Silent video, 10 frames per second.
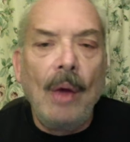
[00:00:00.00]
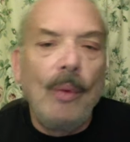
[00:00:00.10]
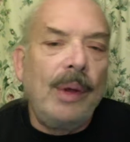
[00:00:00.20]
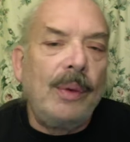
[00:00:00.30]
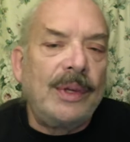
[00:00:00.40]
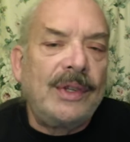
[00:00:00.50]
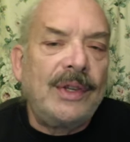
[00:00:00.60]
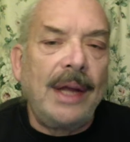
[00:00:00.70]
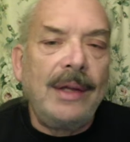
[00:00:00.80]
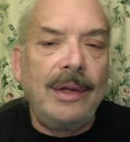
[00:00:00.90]
we would
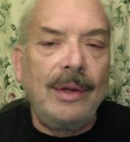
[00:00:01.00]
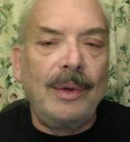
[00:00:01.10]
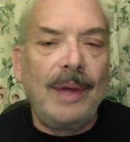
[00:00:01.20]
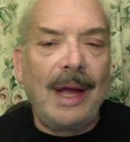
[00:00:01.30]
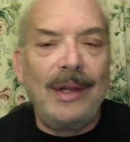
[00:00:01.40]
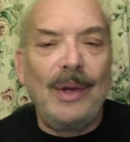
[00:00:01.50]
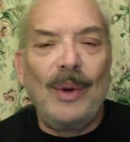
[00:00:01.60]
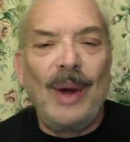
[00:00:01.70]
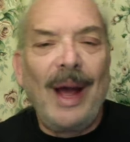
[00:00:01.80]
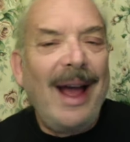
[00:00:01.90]
say to you that
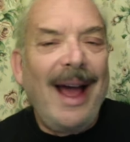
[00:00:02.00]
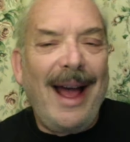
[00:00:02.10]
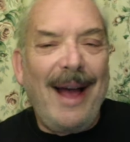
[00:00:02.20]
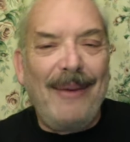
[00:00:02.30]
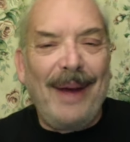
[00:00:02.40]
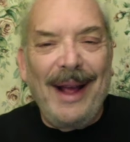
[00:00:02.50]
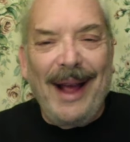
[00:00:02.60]
you have